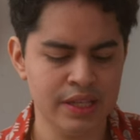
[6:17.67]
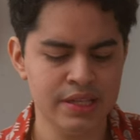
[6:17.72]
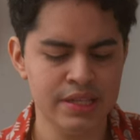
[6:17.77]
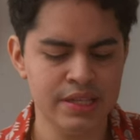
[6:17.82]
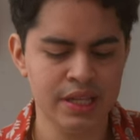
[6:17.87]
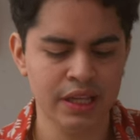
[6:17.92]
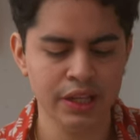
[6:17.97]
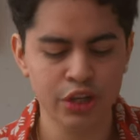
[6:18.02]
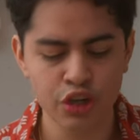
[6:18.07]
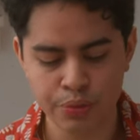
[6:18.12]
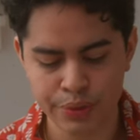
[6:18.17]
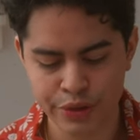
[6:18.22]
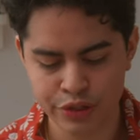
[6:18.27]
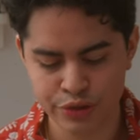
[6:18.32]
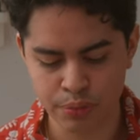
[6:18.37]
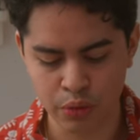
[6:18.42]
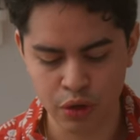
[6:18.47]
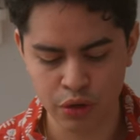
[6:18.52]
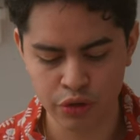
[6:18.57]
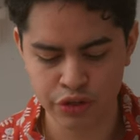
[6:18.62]
lens is a little bit
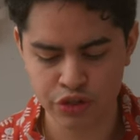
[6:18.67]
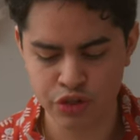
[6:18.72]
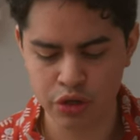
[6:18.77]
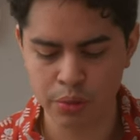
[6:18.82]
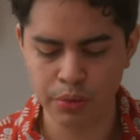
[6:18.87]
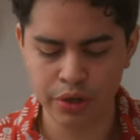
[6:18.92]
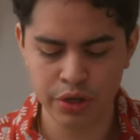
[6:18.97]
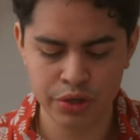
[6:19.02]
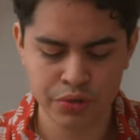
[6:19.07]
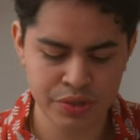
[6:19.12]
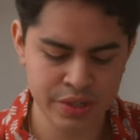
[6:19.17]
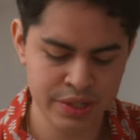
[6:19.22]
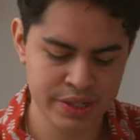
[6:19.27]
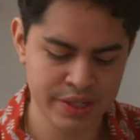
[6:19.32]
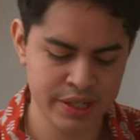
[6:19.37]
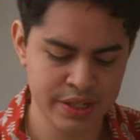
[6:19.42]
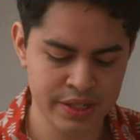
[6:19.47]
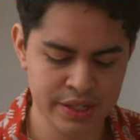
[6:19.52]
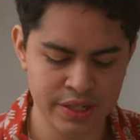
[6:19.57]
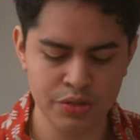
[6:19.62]
smaller, so I'm gonna use a
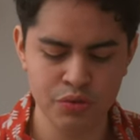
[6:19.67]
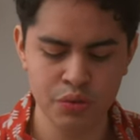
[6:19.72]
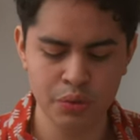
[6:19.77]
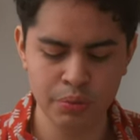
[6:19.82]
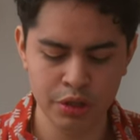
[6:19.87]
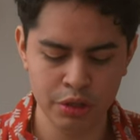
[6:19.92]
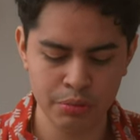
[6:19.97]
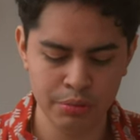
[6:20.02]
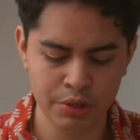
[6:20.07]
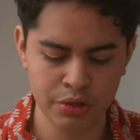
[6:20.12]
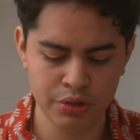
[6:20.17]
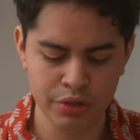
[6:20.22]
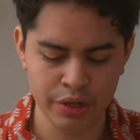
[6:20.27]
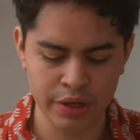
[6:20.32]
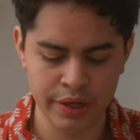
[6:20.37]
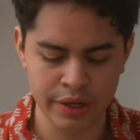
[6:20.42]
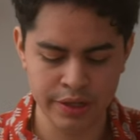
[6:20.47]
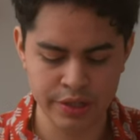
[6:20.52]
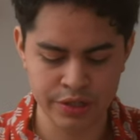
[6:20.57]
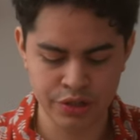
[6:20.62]
62 millimeter
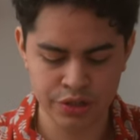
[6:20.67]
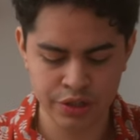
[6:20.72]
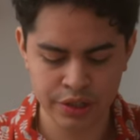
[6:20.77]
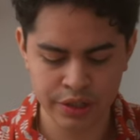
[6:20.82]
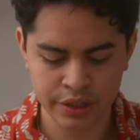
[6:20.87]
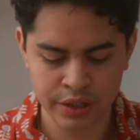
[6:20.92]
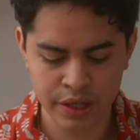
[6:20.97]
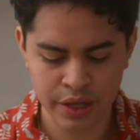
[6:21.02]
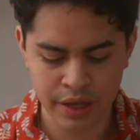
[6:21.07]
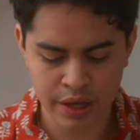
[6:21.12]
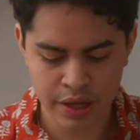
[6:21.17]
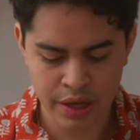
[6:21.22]
insert,